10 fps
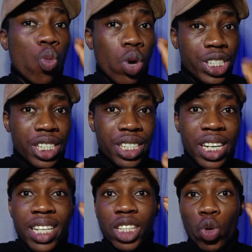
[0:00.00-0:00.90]
you're
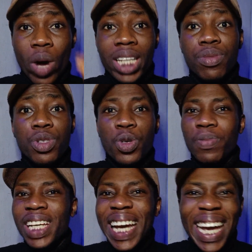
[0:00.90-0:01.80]
watching the right
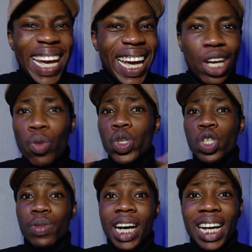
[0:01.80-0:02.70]
video. Hey,
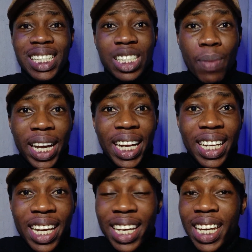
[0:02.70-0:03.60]
what's up guys? It's Mike
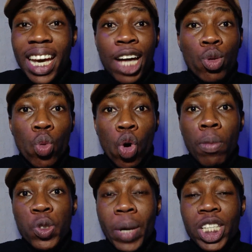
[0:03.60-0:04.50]
LK here and
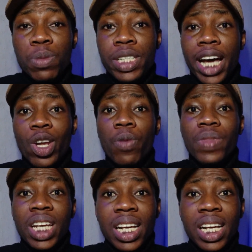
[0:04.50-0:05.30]
welcome to my YouTube channel,